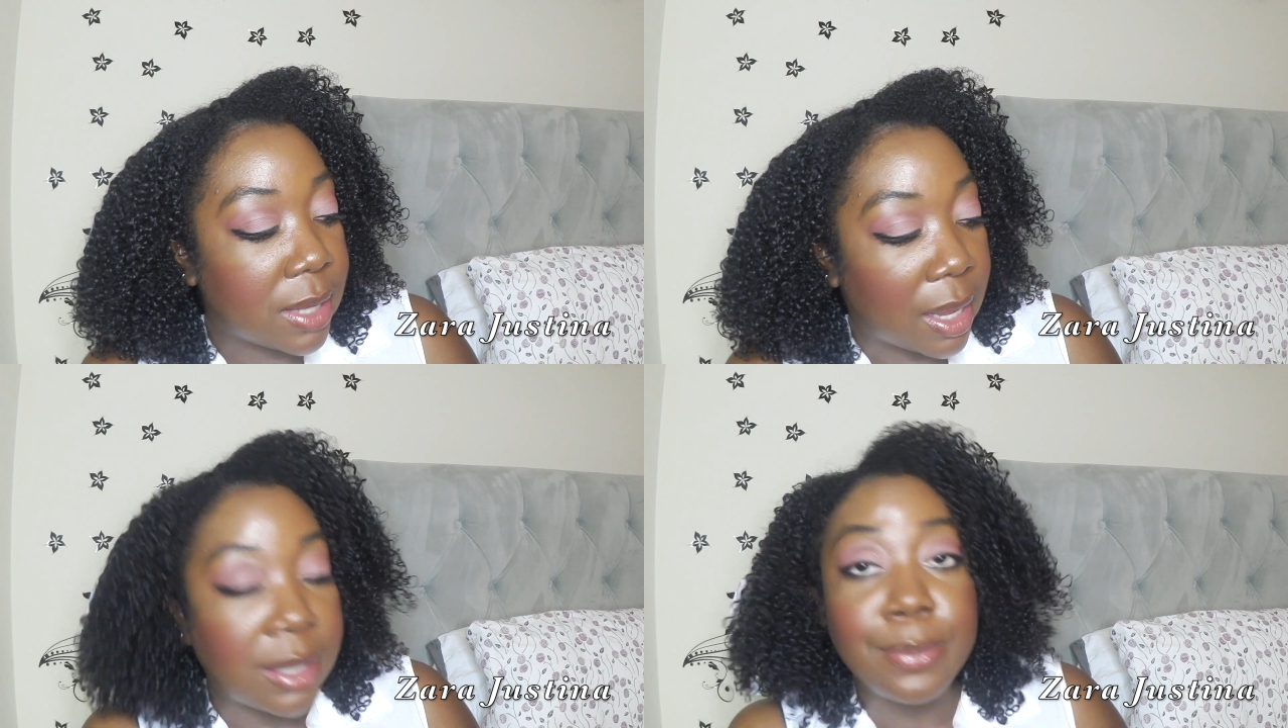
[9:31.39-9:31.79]

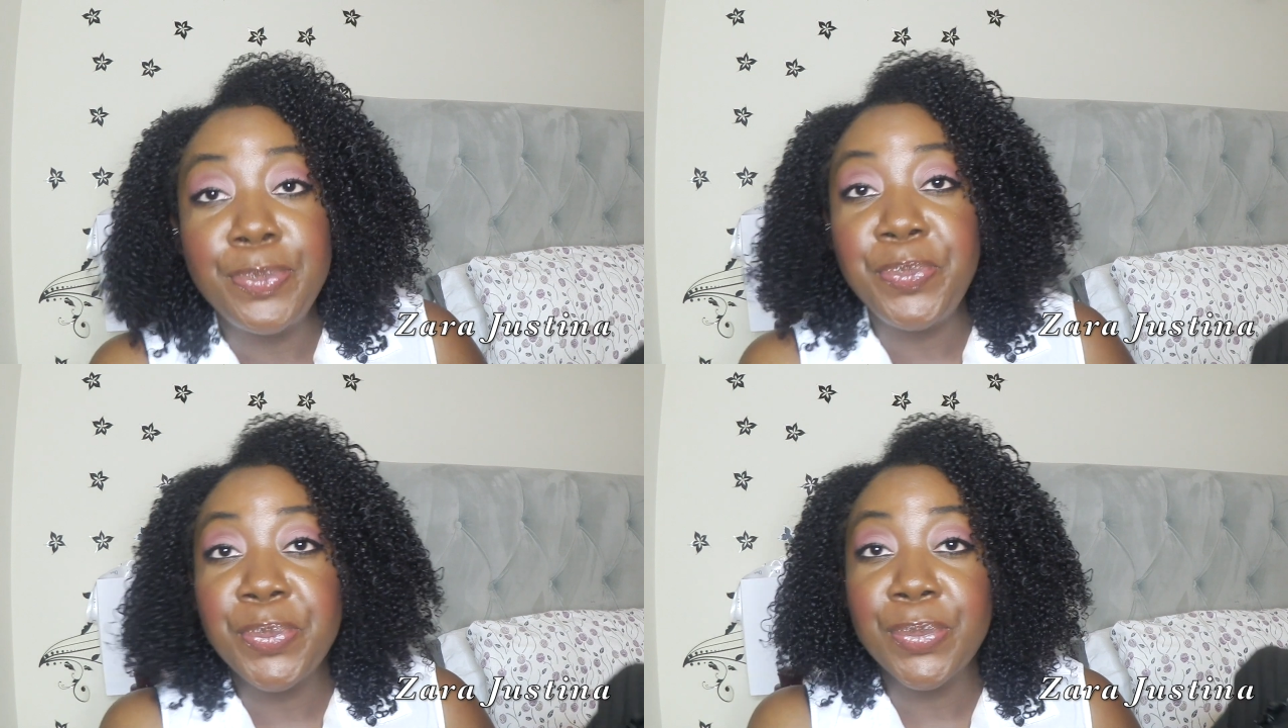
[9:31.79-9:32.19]
done,
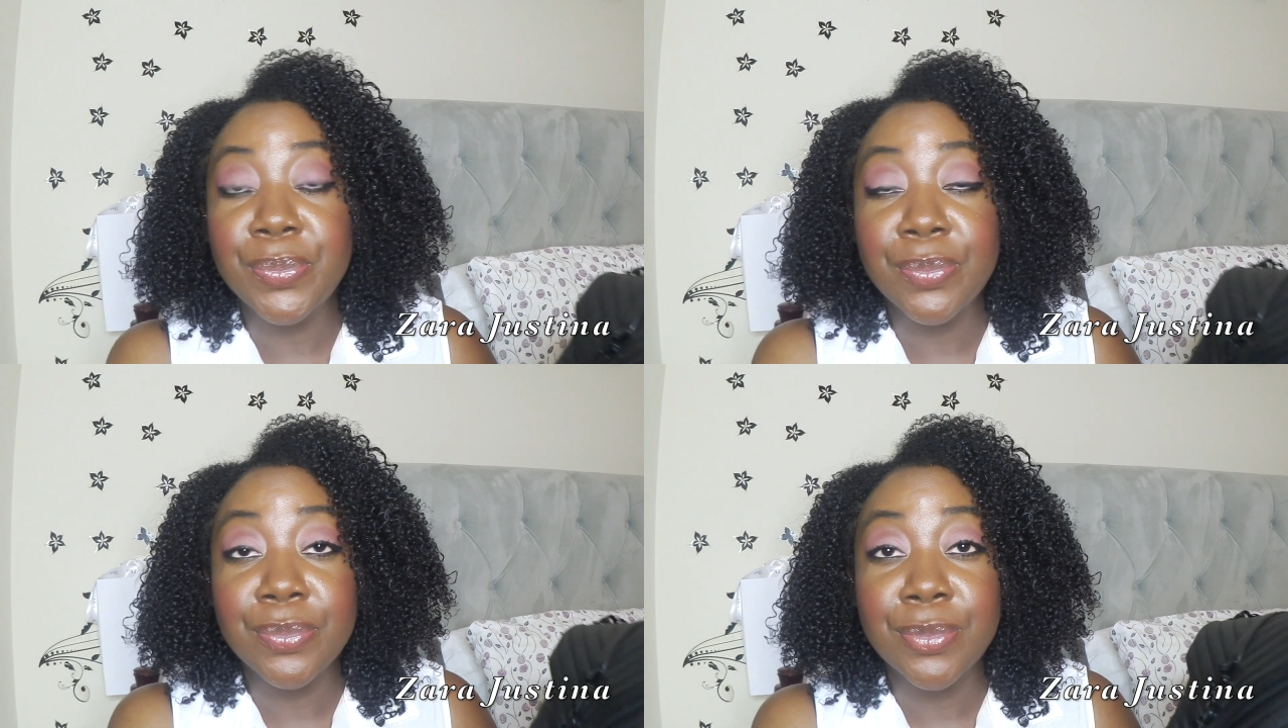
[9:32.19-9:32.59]

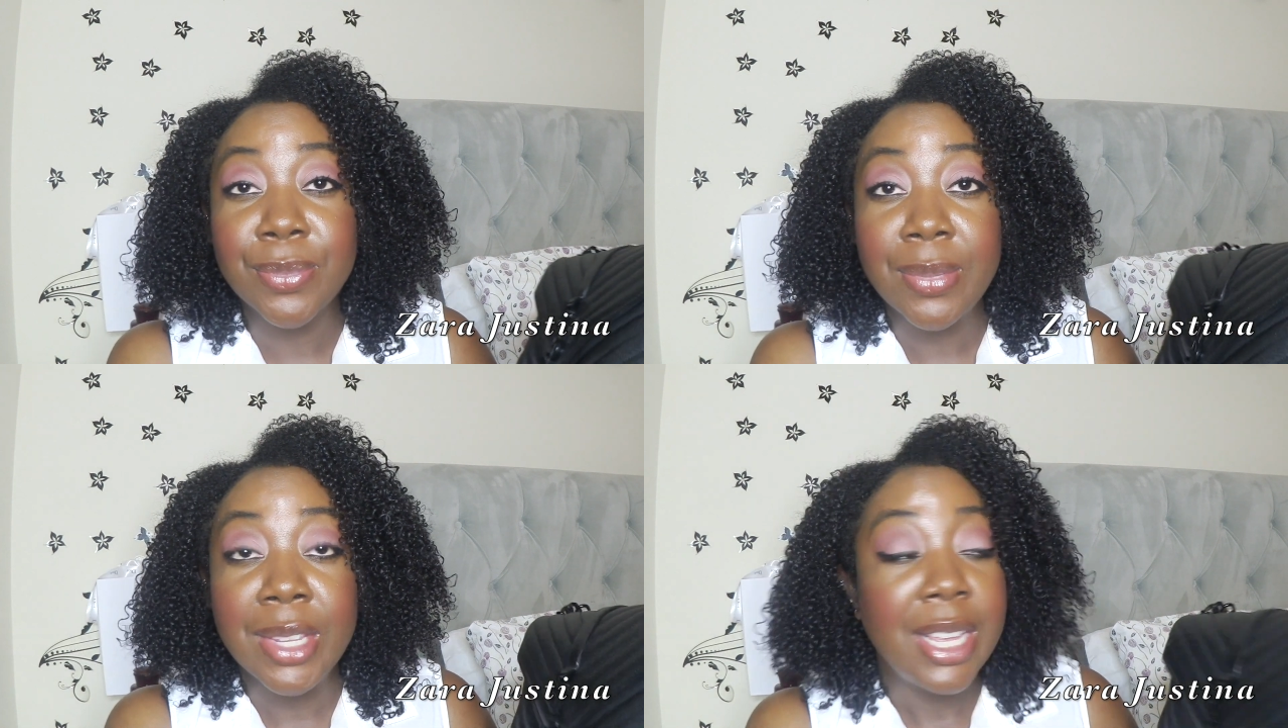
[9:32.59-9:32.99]

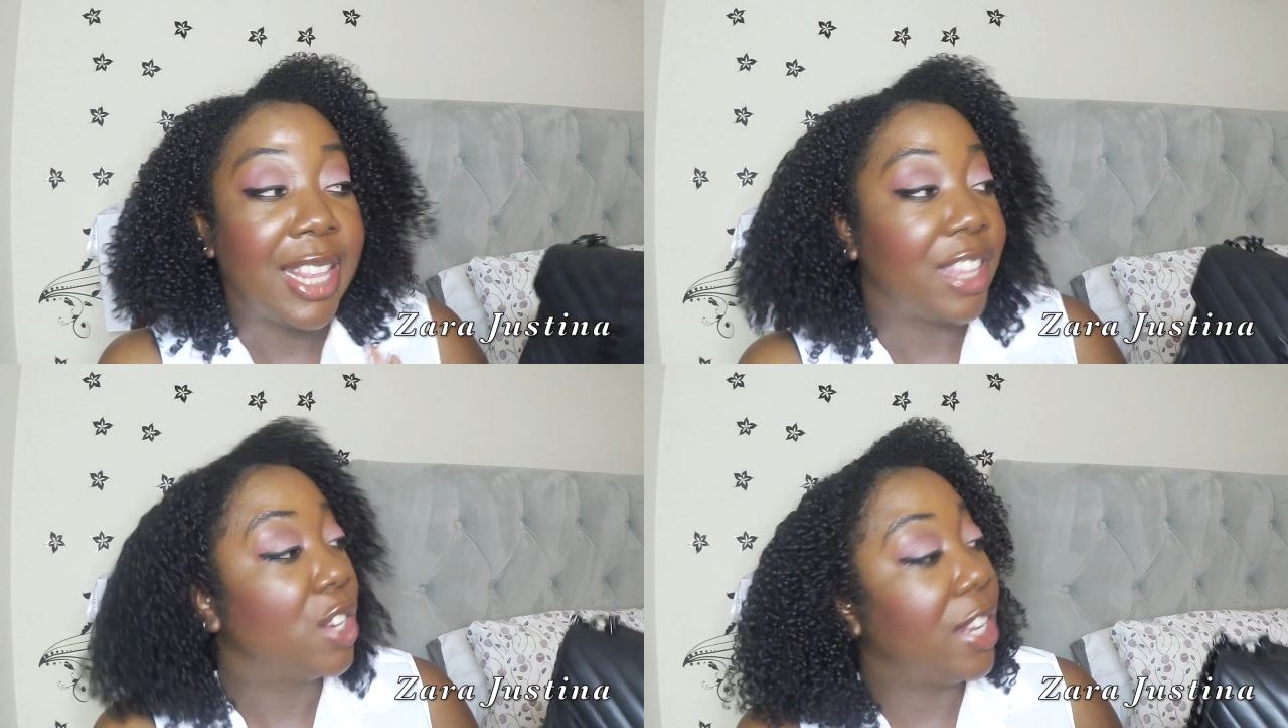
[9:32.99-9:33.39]

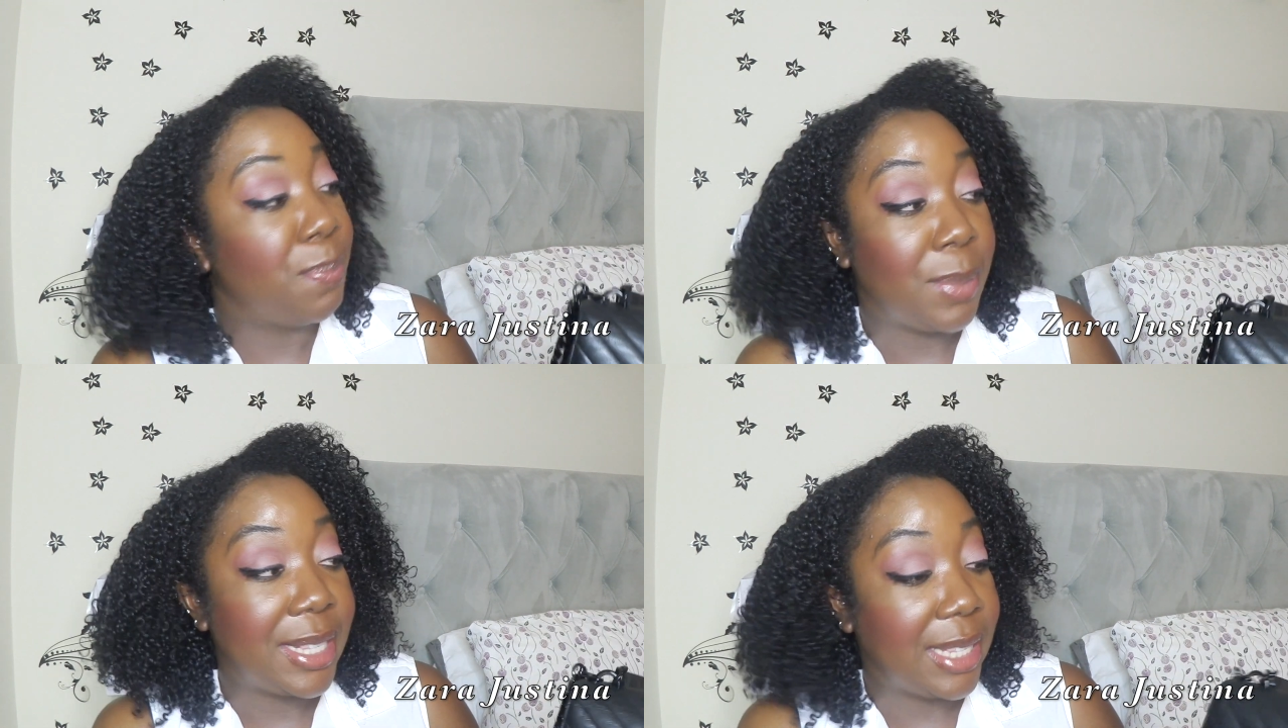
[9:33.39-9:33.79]
like they
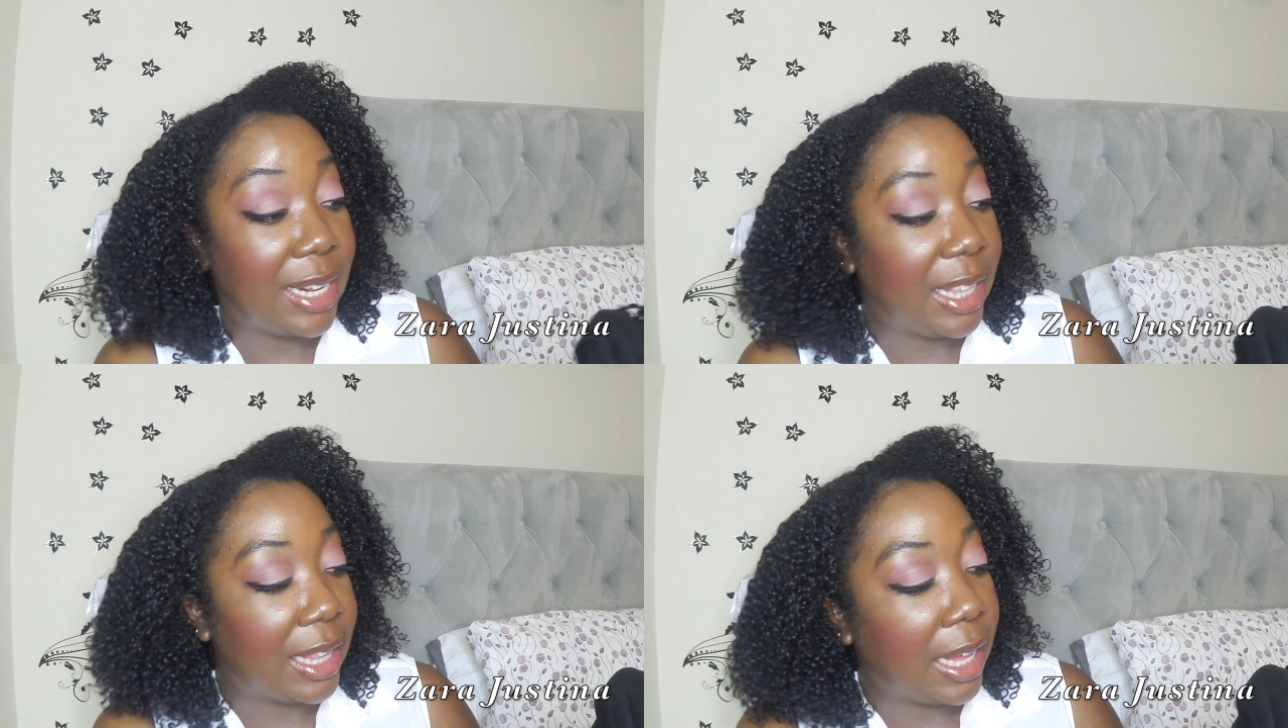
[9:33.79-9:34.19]
didn't miss
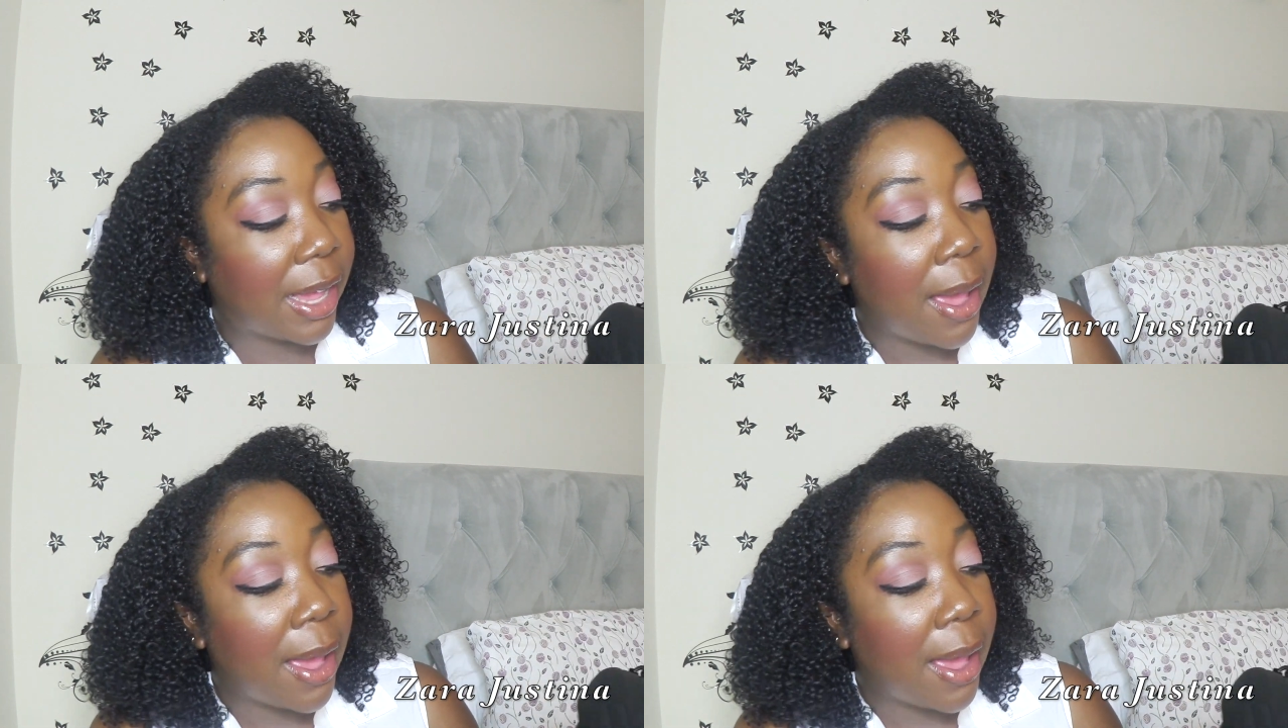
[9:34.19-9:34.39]
anything.